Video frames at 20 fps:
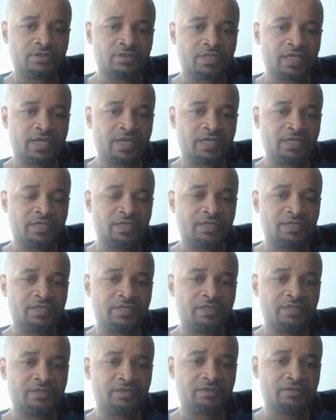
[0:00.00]
Like it,
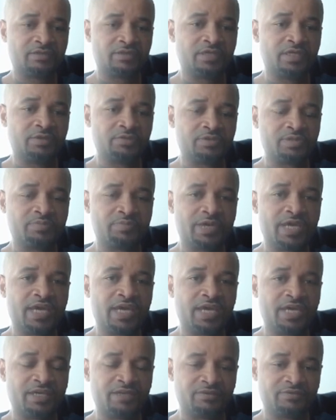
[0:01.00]
it, it was
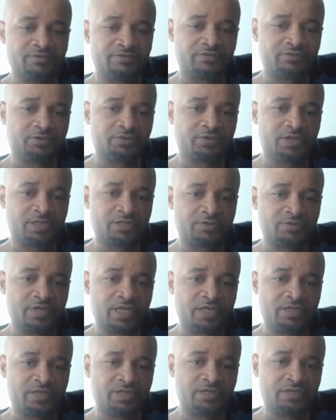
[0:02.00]
bad for Russell
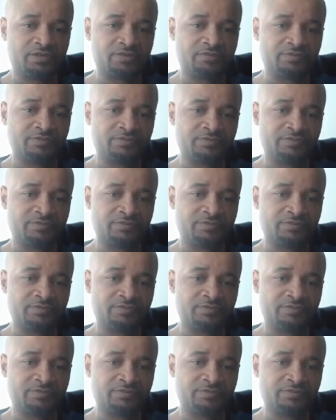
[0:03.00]
that year.